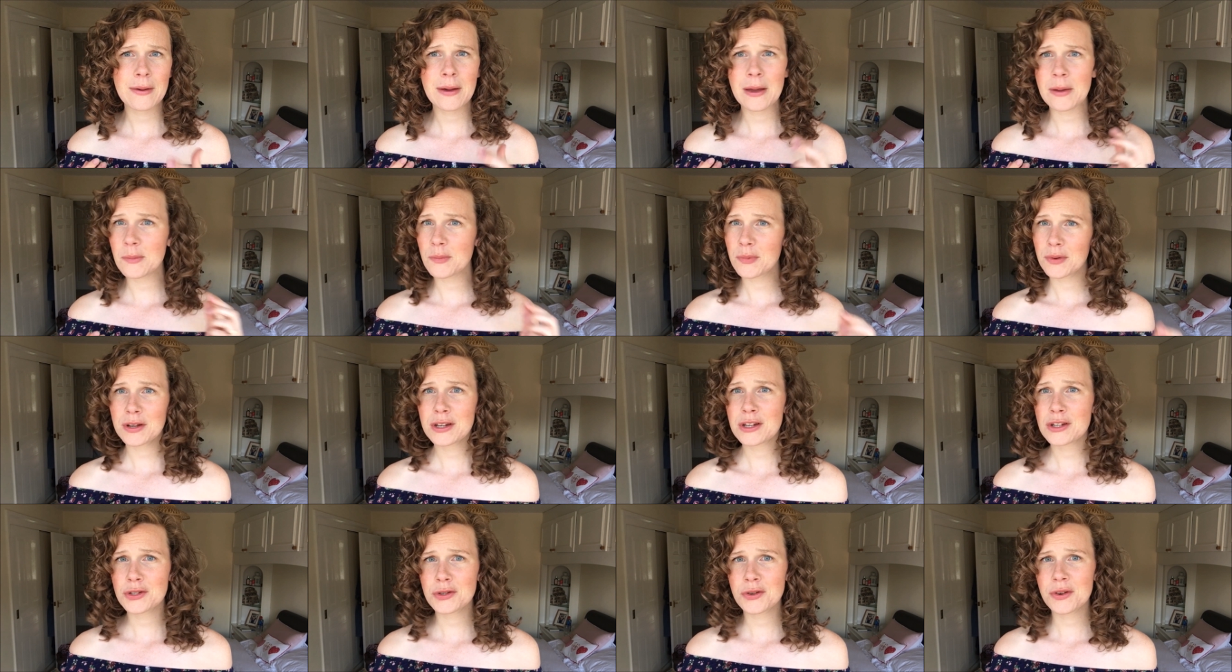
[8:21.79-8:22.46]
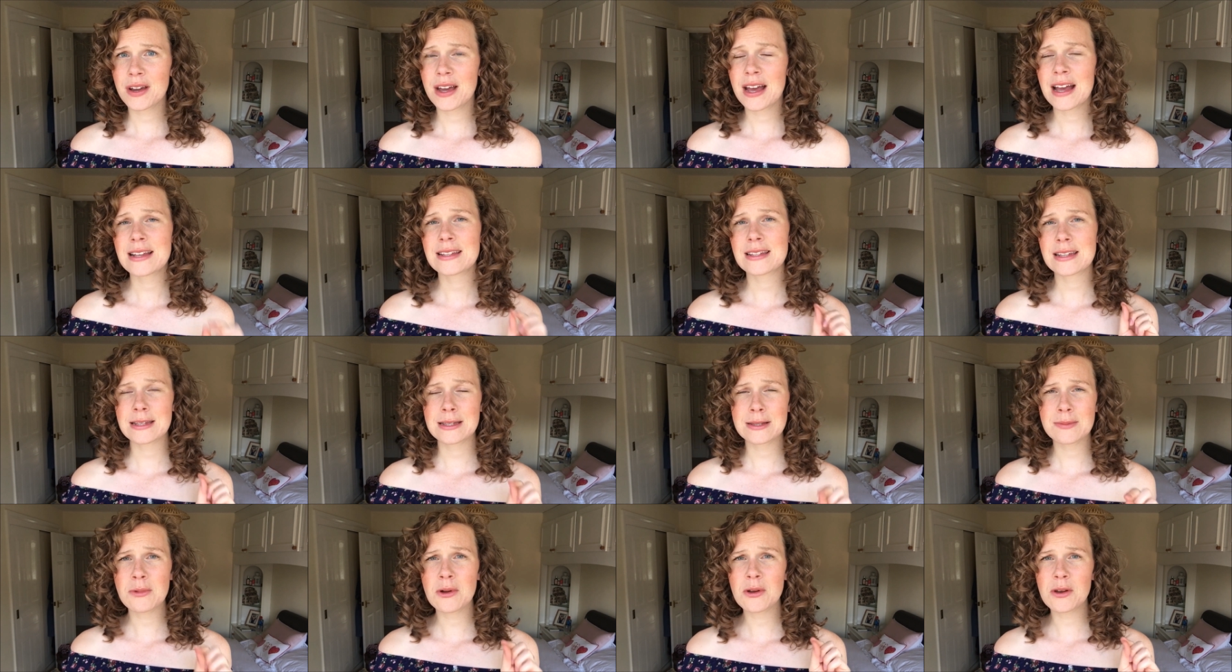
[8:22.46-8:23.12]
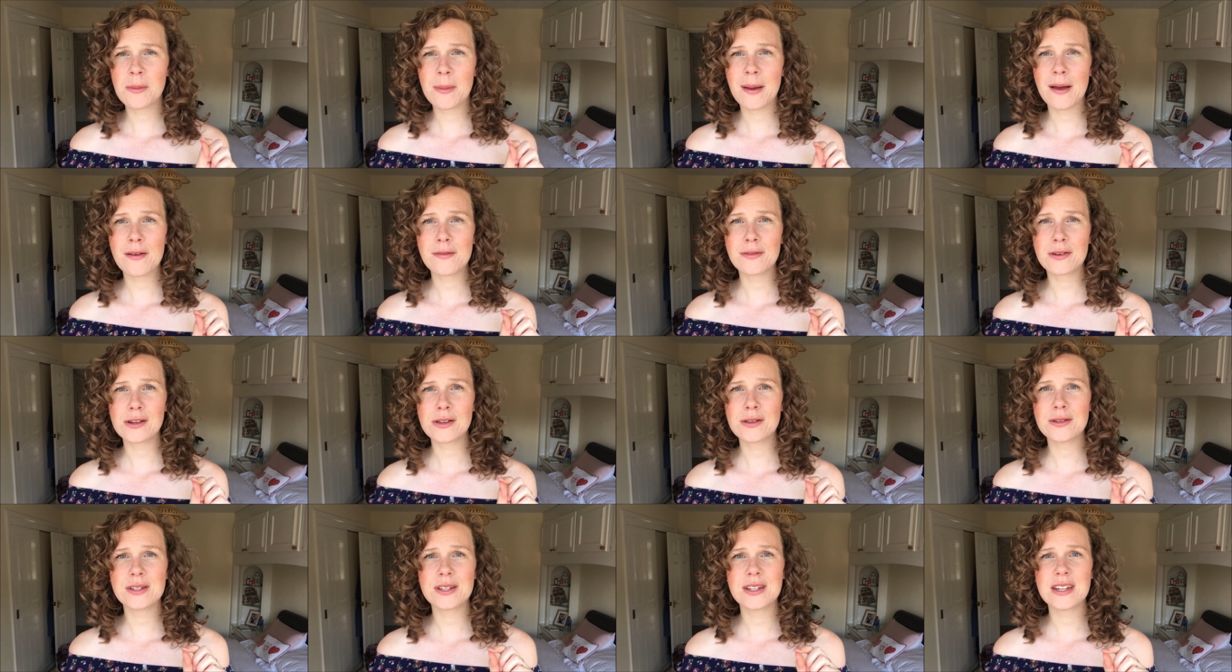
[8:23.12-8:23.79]
I'm pretty sure it has a small amount of
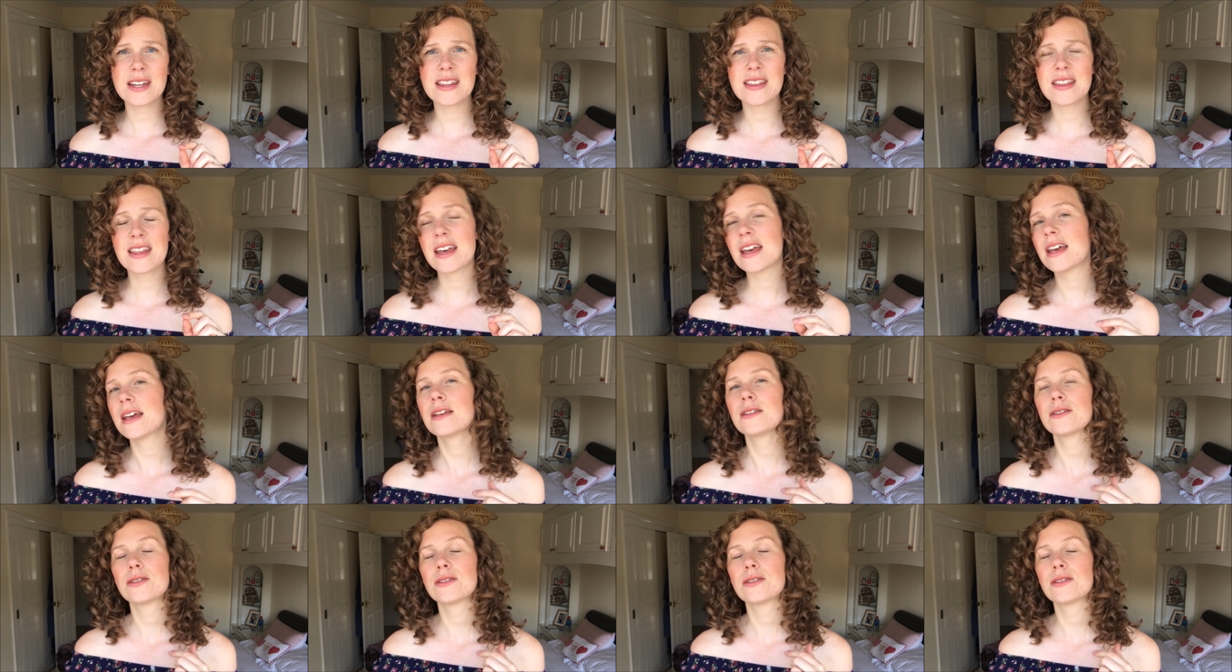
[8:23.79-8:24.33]
gluten in there.